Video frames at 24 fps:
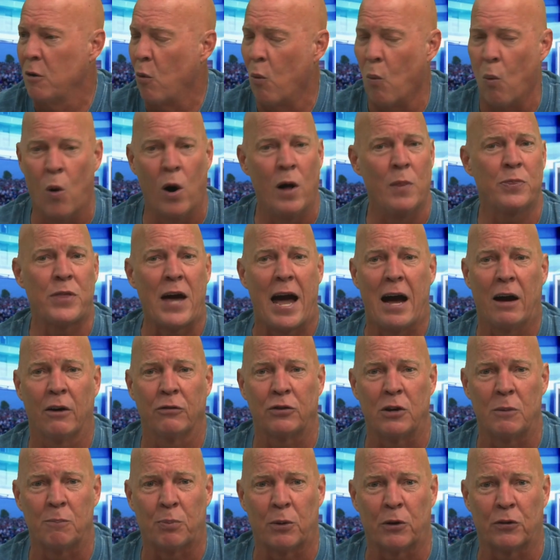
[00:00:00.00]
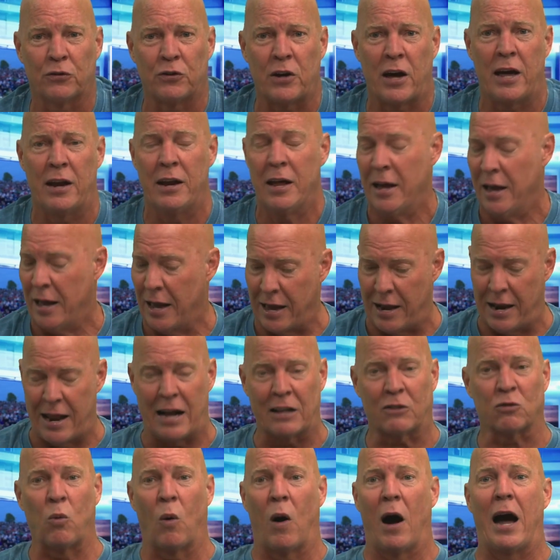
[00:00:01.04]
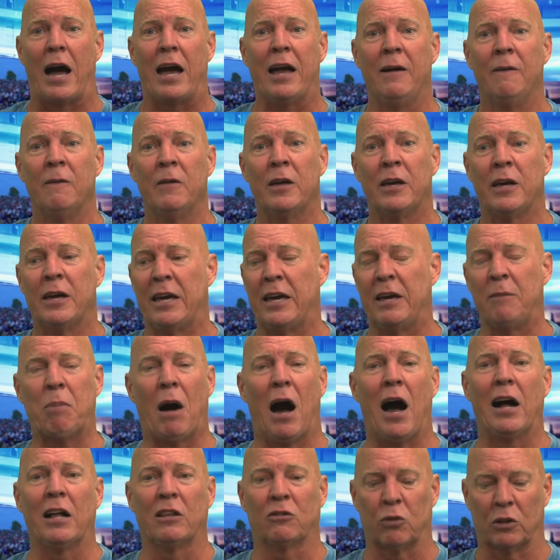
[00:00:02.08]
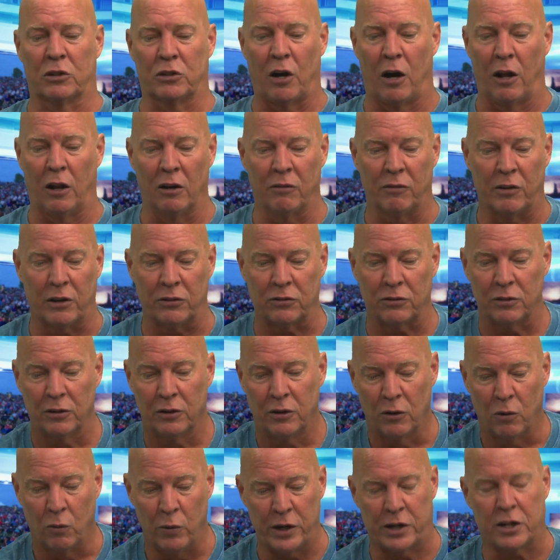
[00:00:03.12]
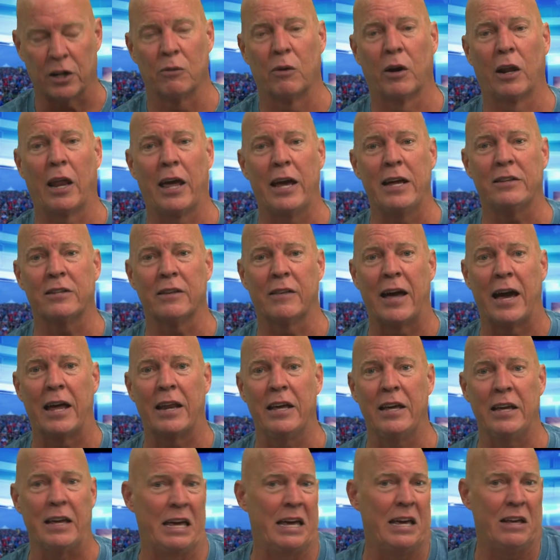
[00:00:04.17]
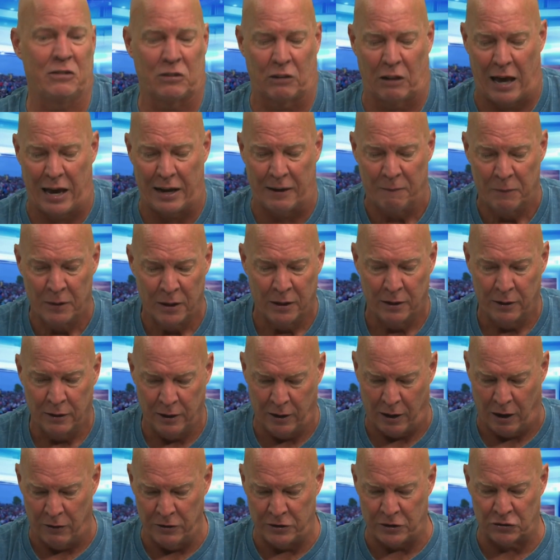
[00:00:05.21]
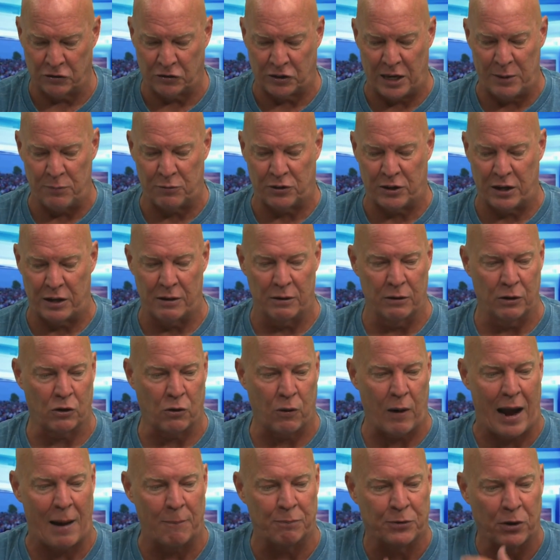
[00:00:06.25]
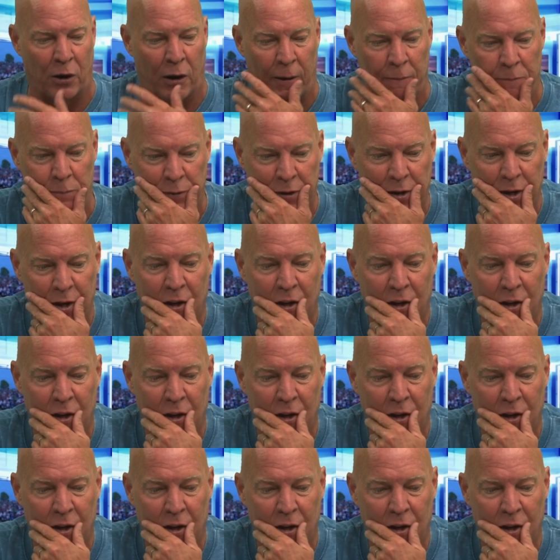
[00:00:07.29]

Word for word: 1000%. And that's why he bonds with all of us. We can relate to that. He, he's like, you know, just keeps getting crapped on.